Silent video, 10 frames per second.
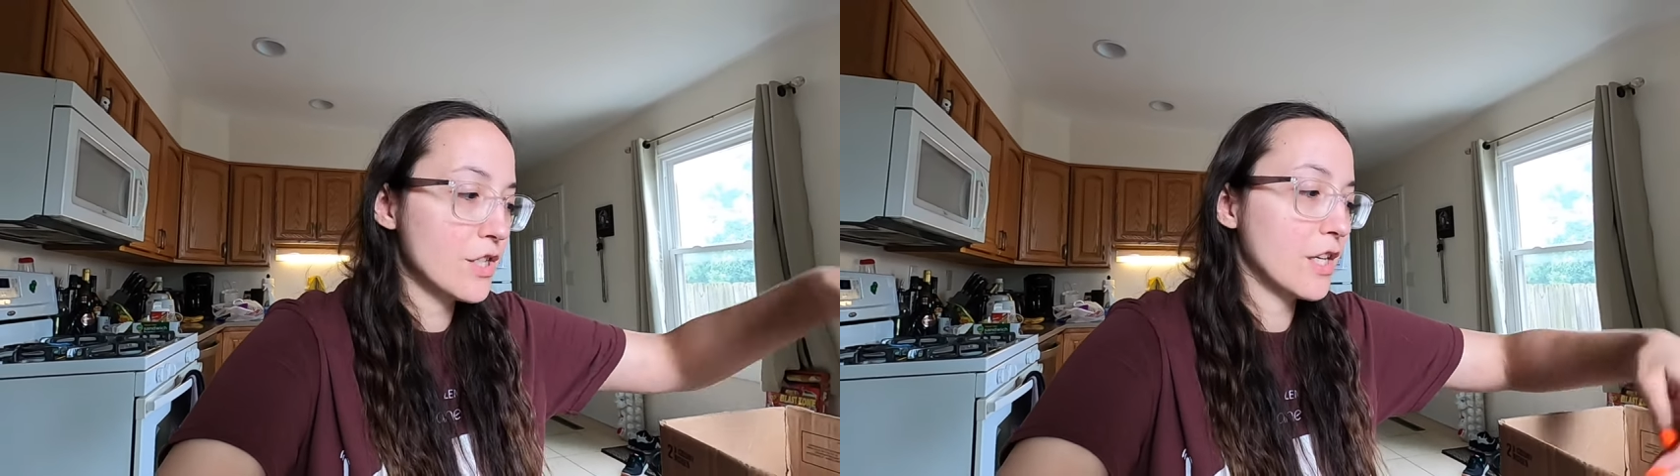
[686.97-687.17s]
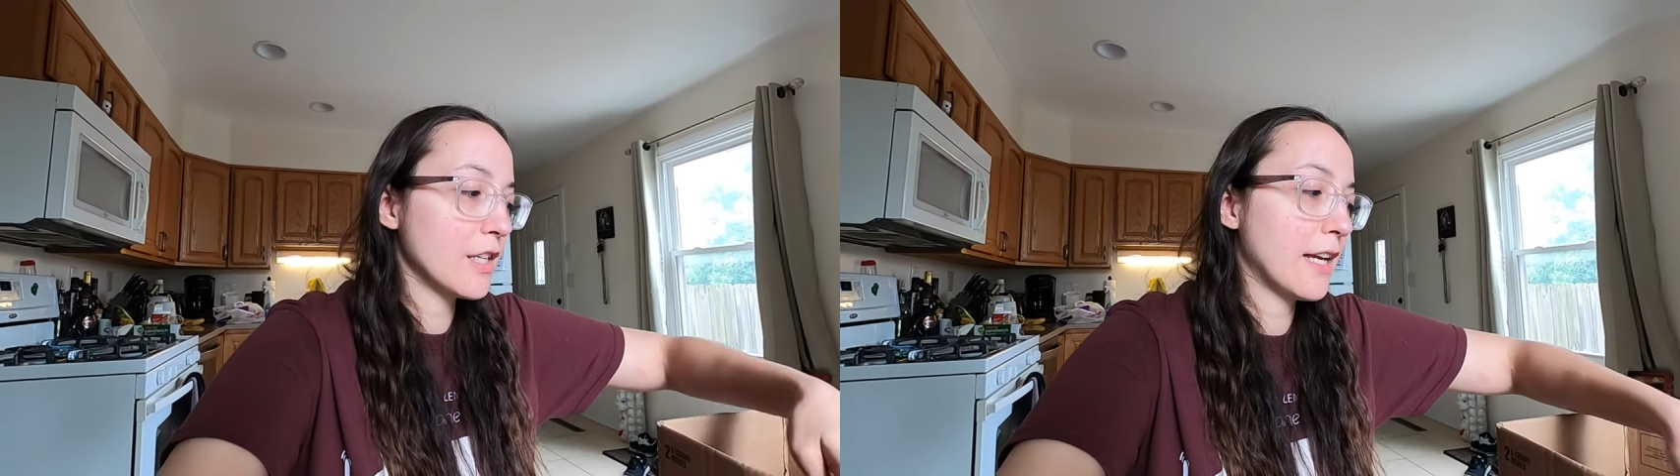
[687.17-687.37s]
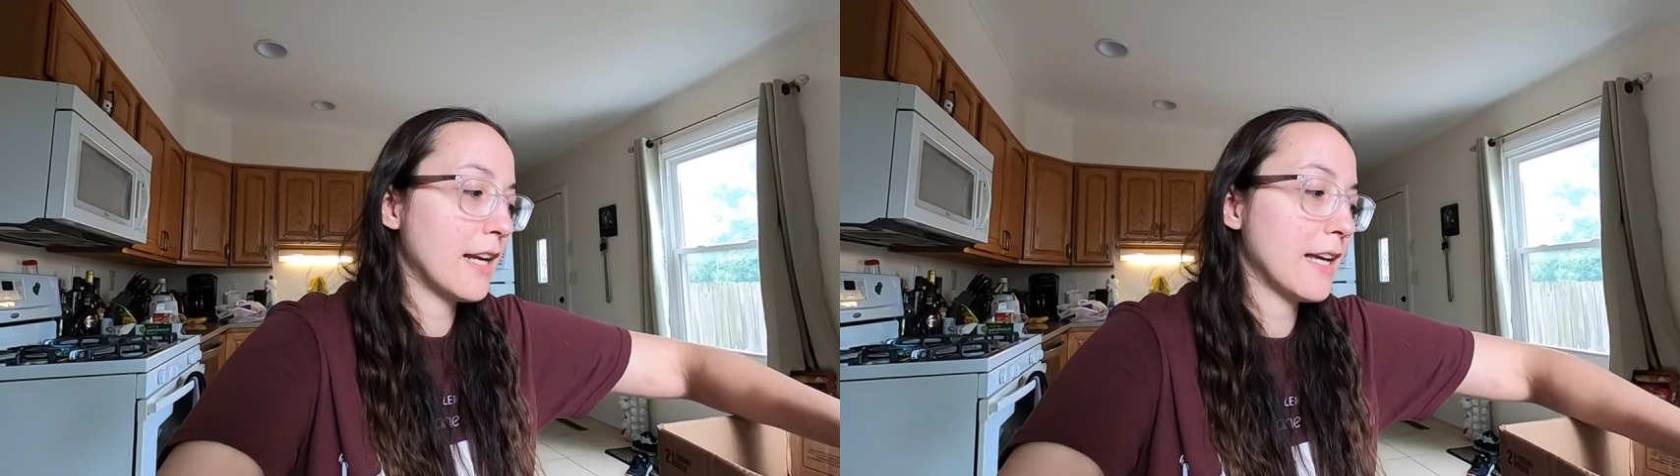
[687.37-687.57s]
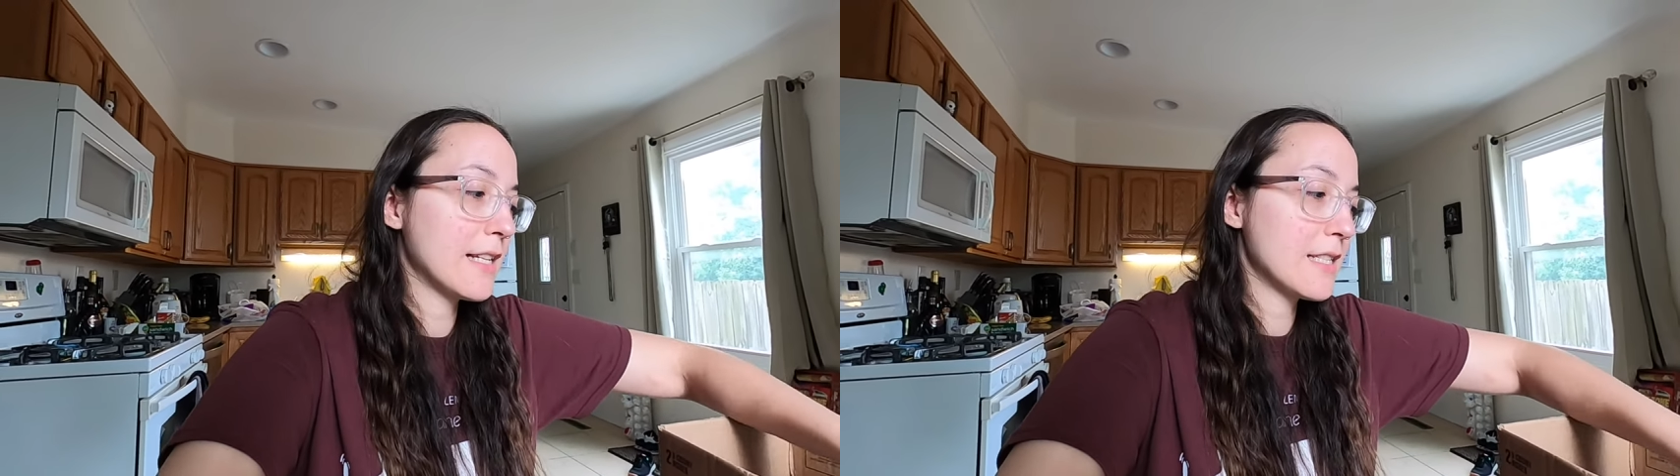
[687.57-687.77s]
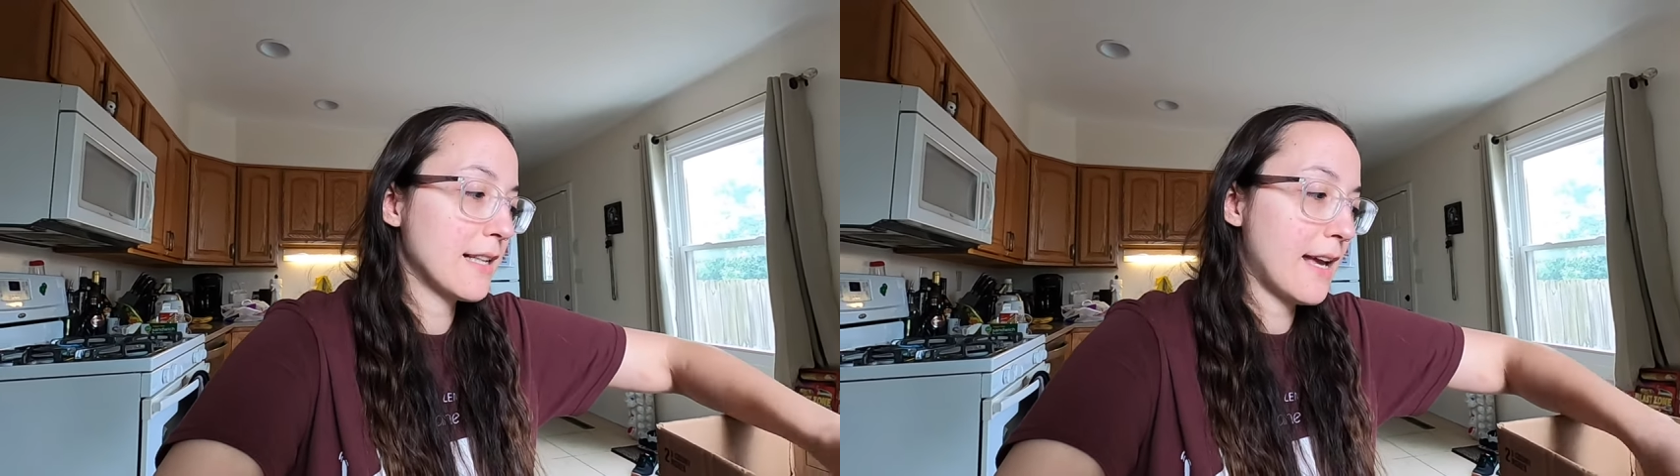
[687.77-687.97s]
start getting
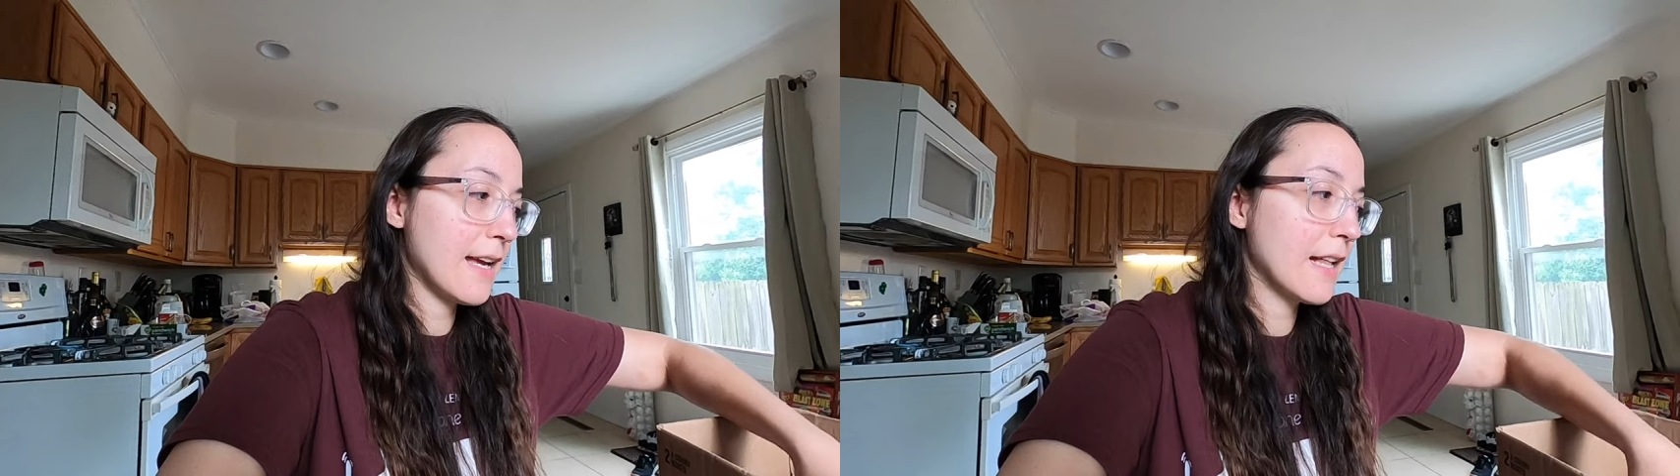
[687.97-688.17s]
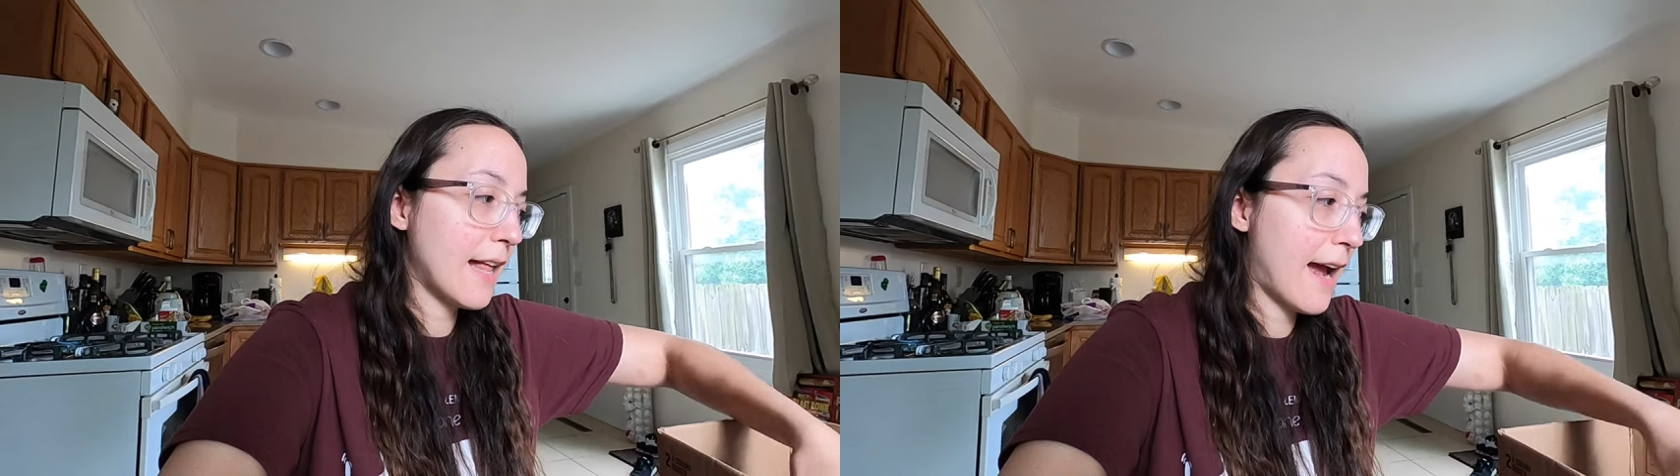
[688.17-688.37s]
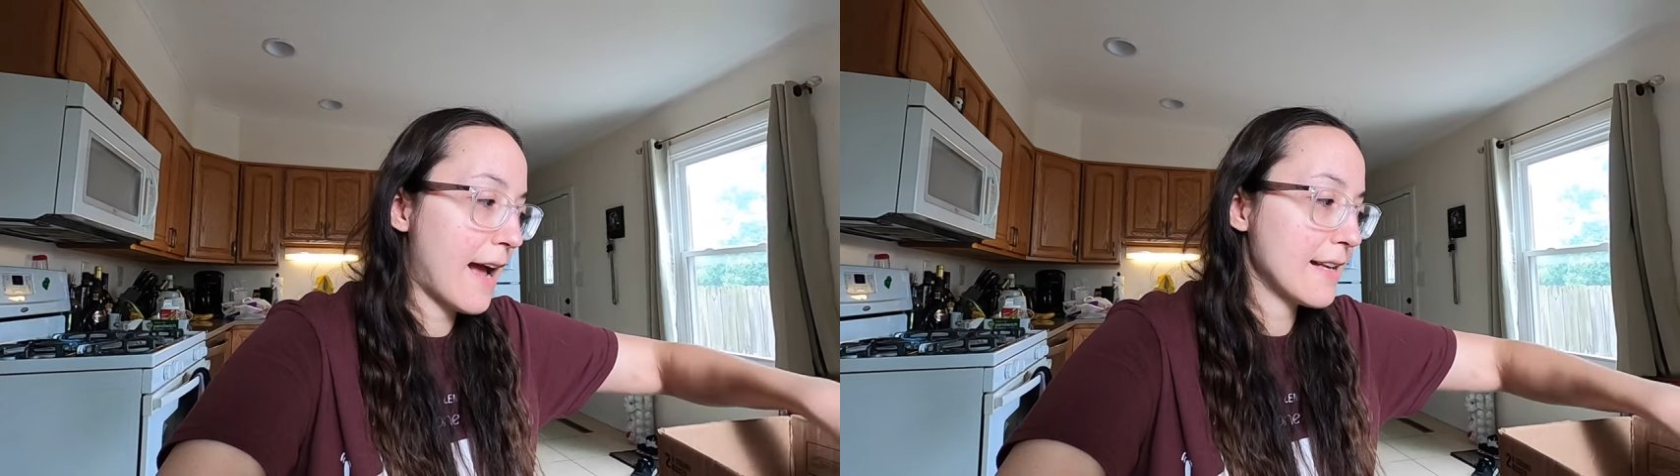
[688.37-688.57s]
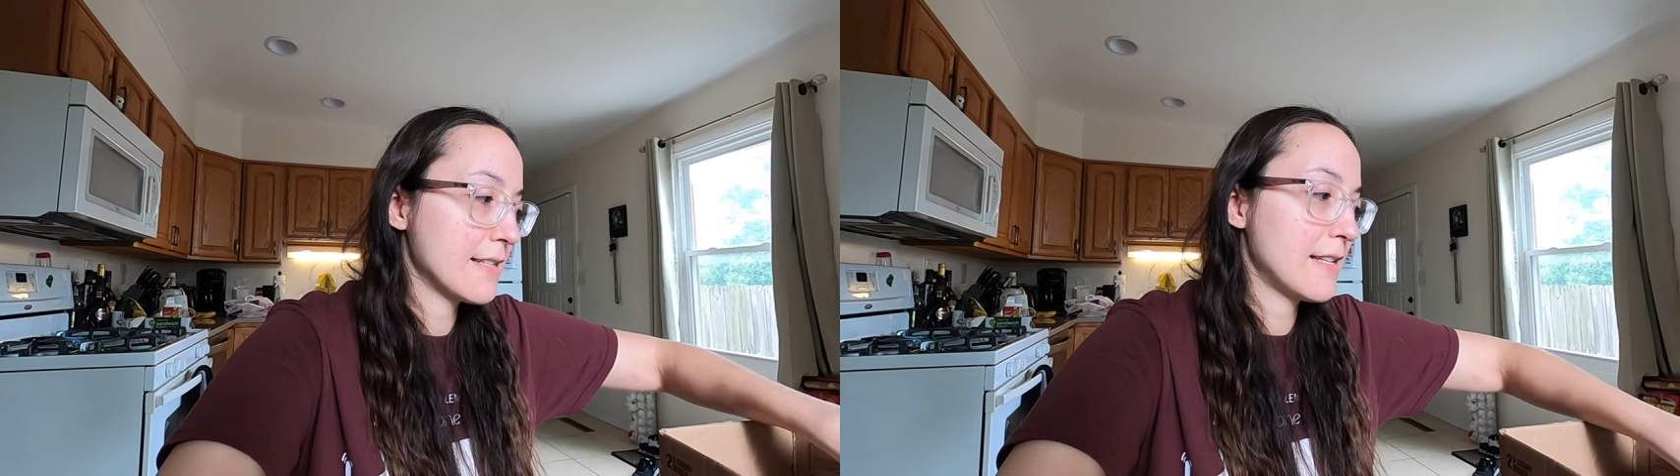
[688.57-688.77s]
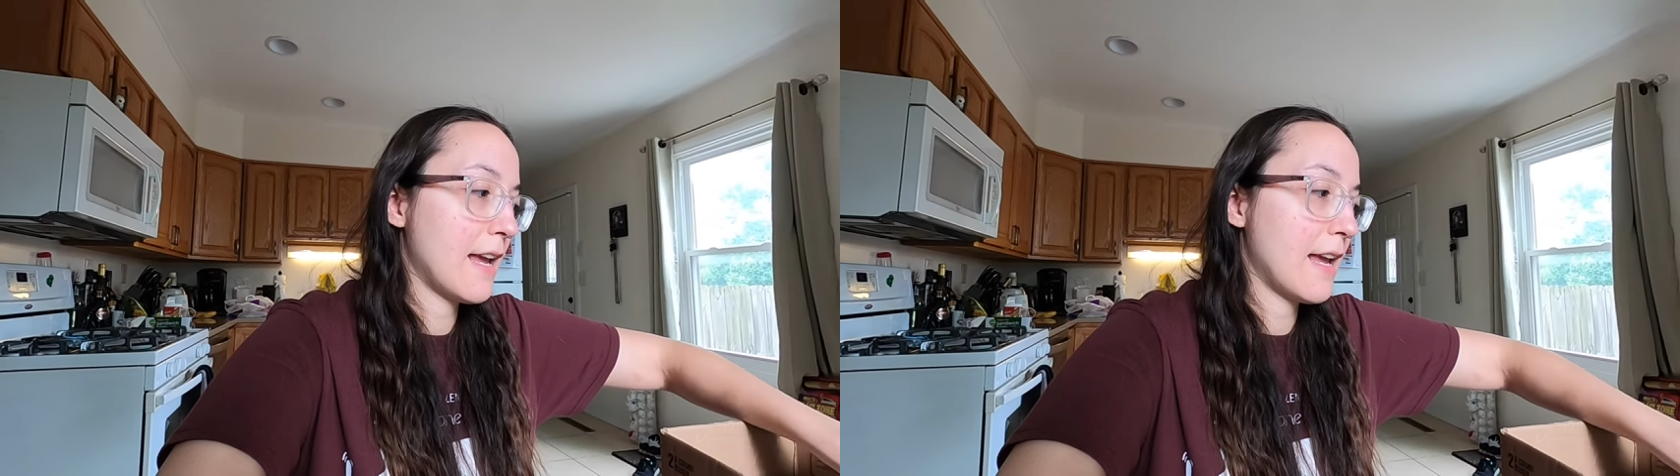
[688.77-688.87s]
into like glass